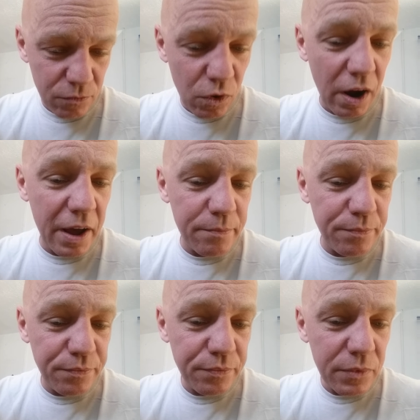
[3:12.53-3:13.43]
Right?
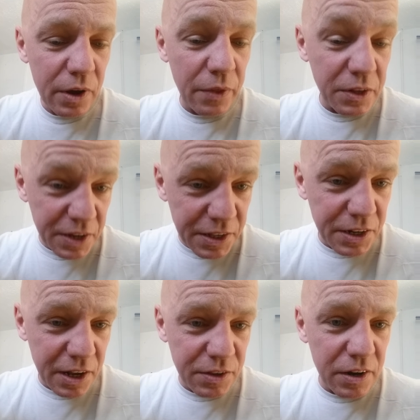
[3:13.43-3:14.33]
And the debtor
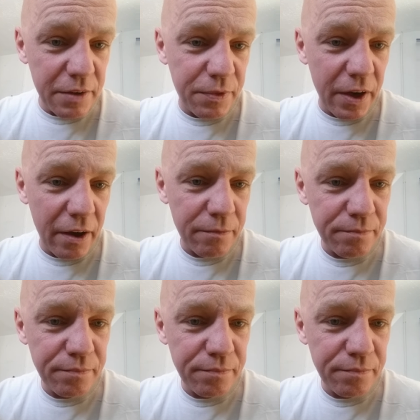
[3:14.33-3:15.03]
doesn't live there.